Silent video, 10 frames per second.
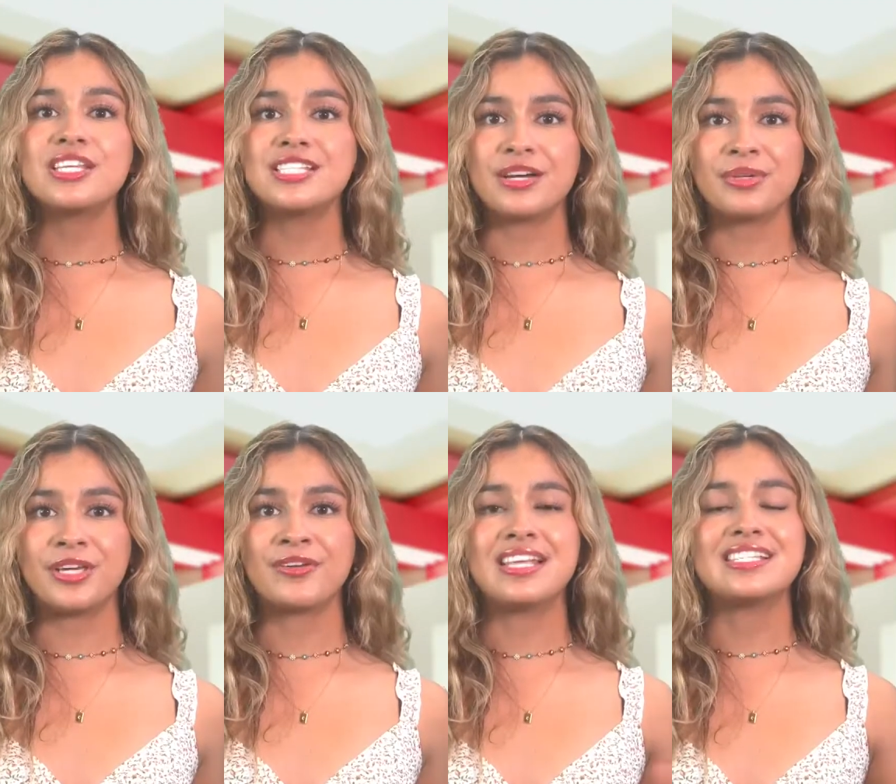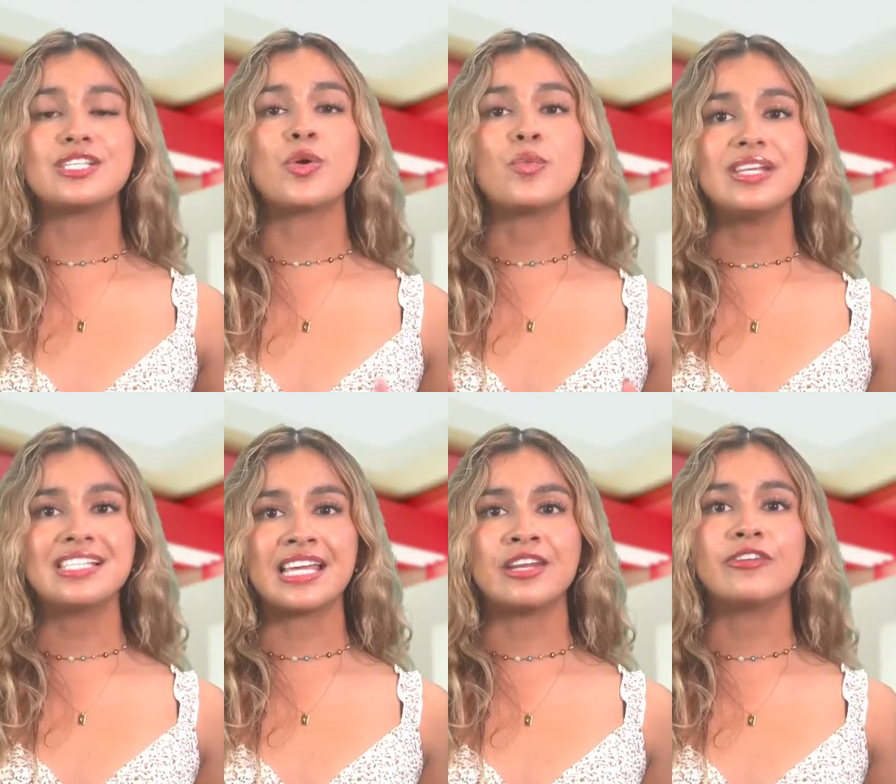the W is this
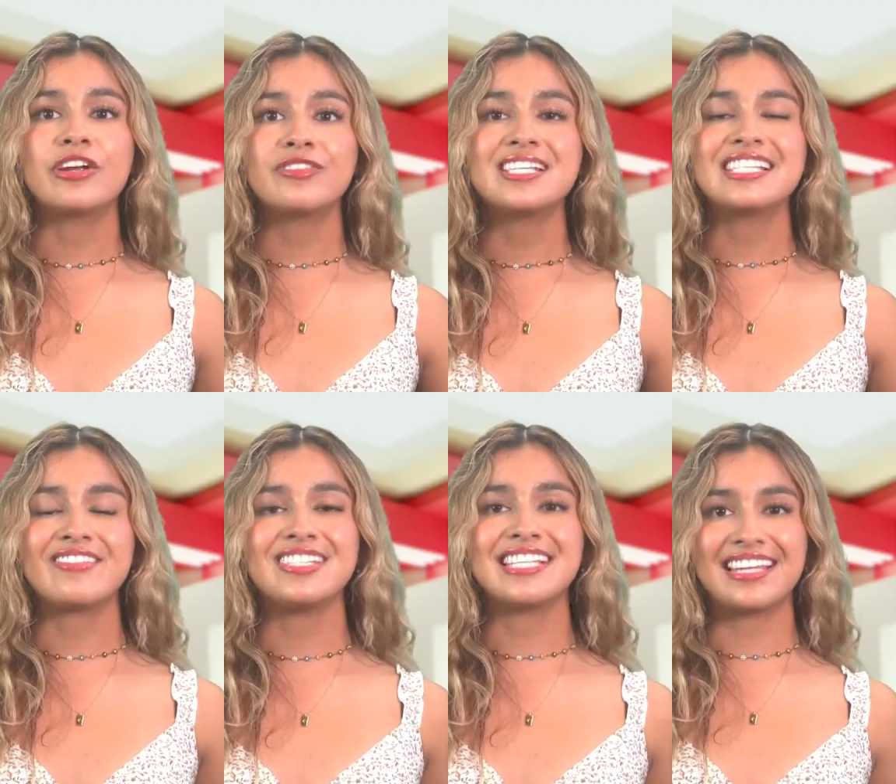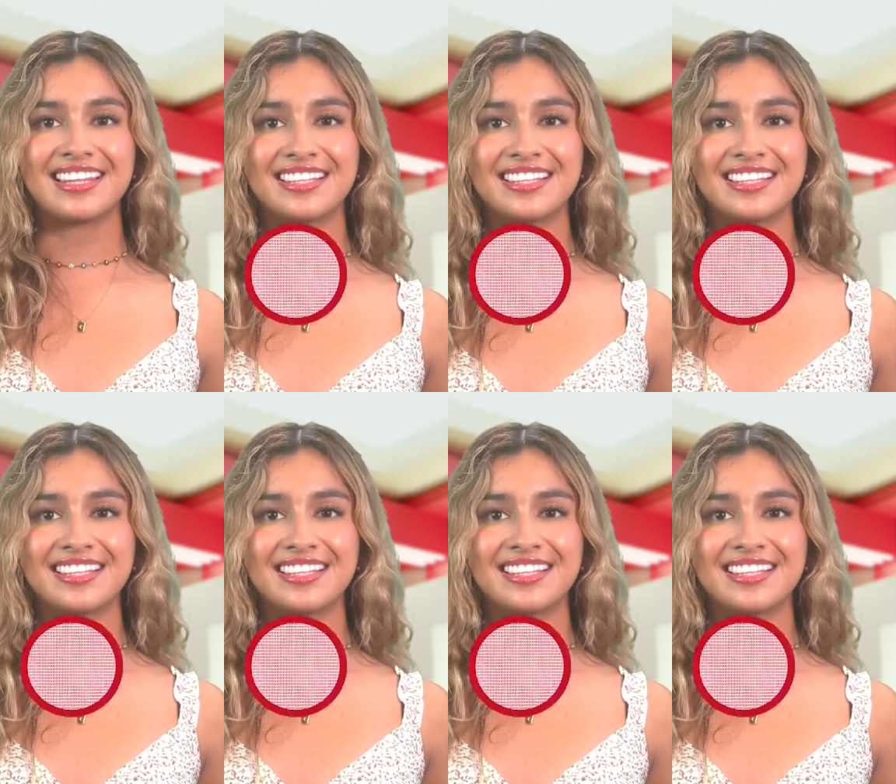Wednesday, November 17th.